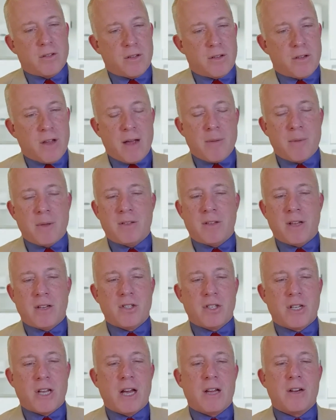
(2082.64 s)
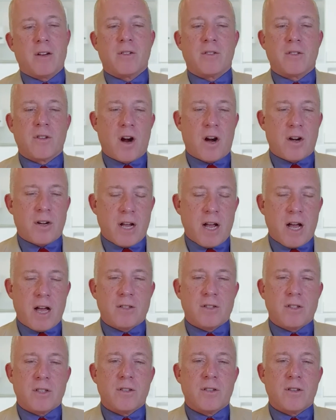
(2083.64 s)
diabetes educators,
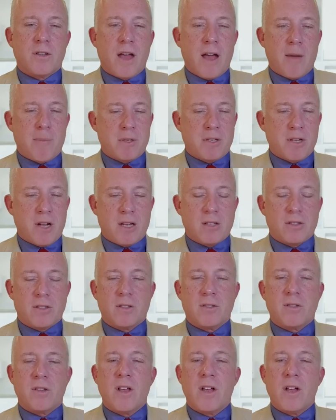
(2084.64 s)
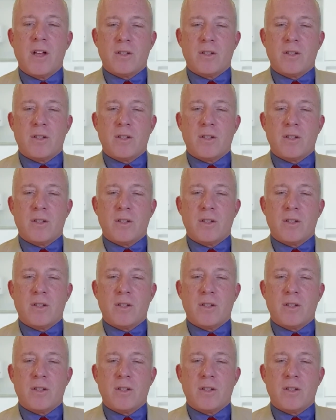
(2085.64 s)
cardiologists, hepatologists,